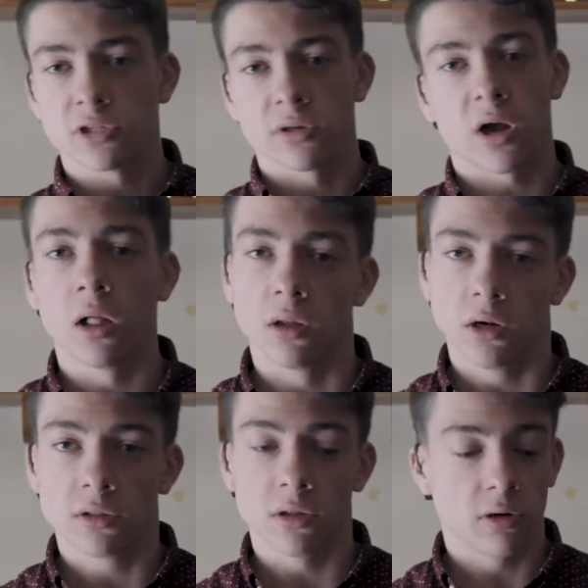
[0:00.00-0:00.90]
just the
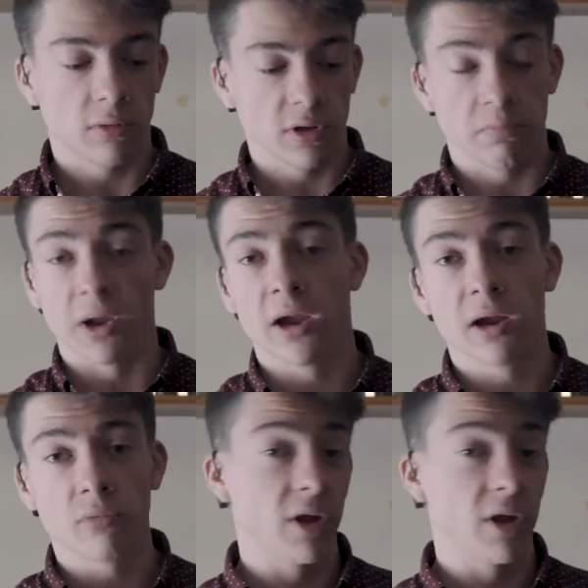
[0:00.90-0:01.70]
color. So this bag,